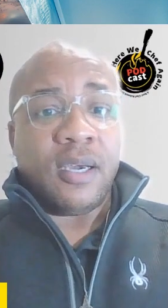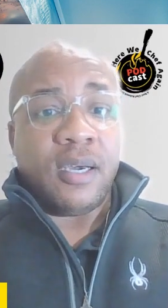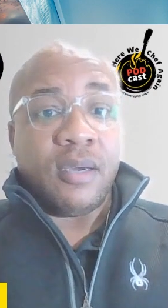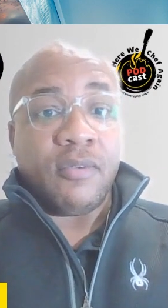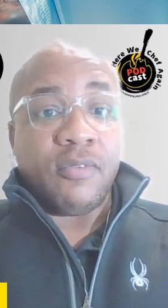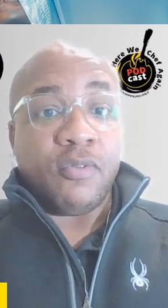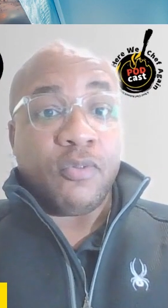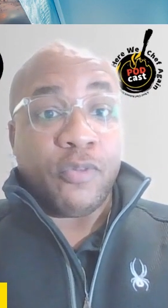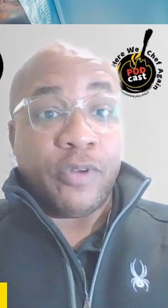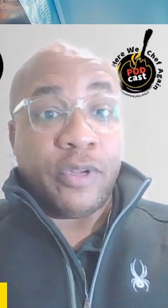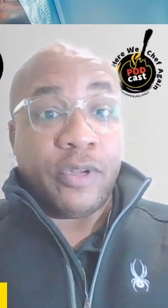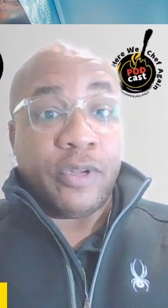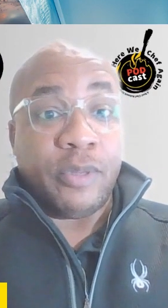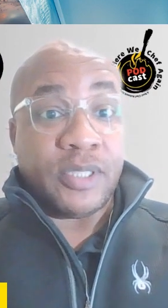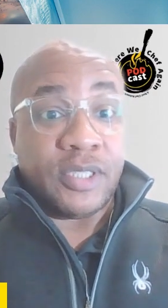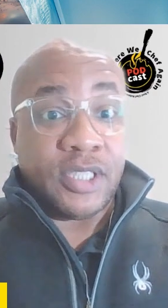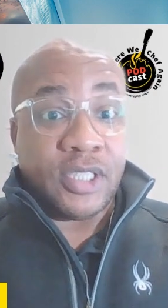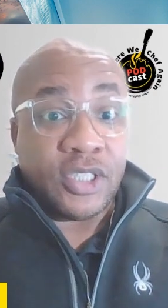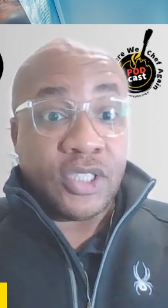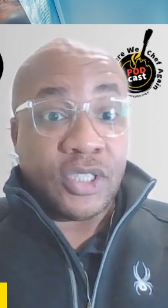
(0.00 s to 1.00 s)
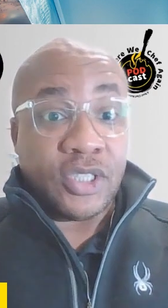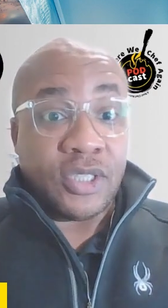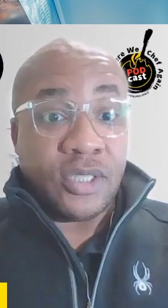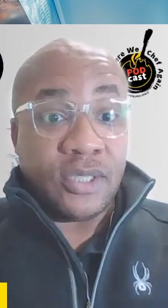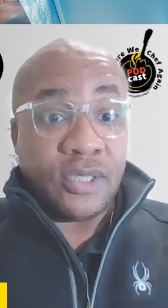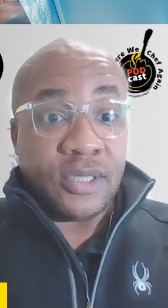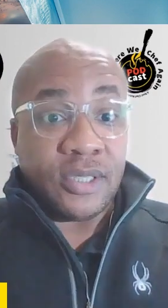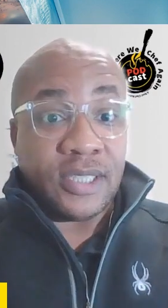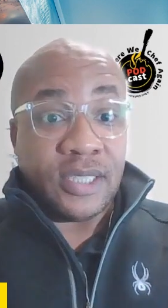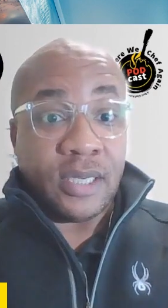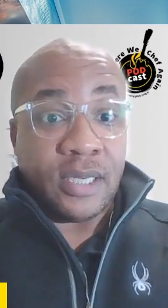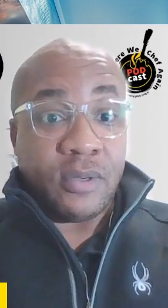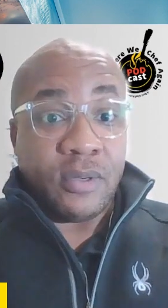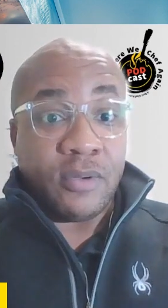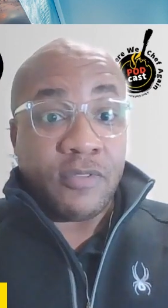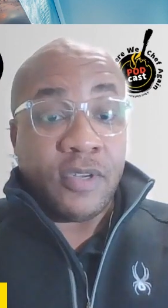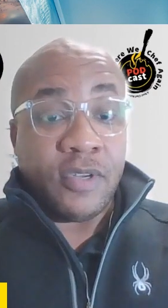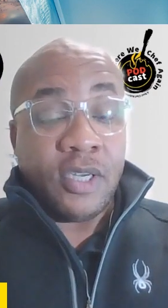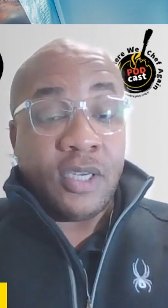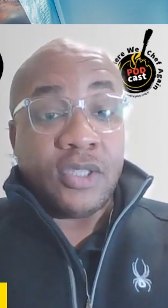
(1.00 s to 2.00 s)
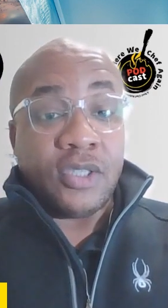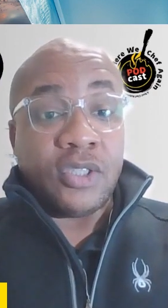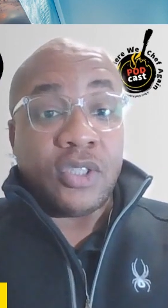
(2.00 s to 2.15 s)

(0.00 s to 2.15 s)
of repositioning yourself